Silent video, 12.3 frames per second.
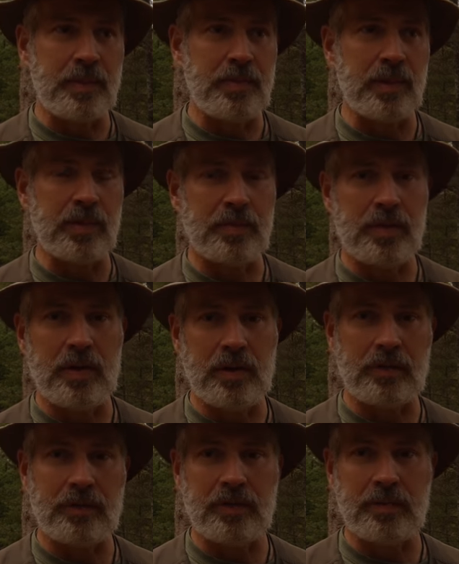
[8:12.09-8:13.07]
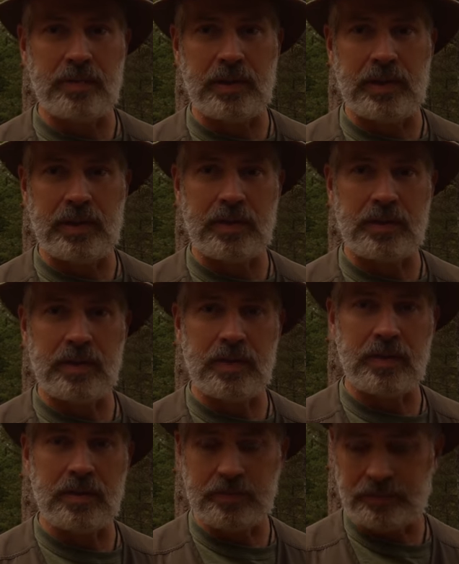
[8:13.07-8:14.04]
build a product from beginning to
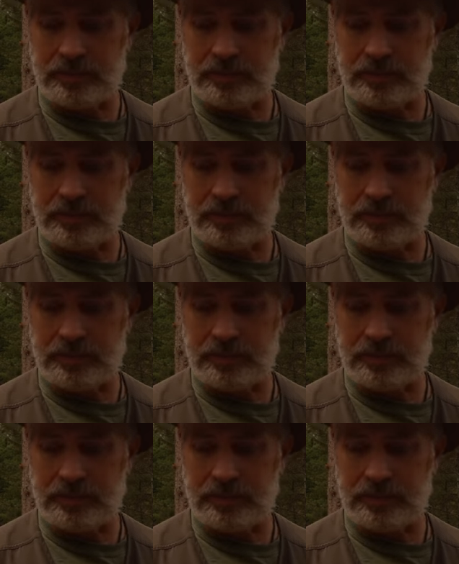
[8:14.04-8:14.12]
end.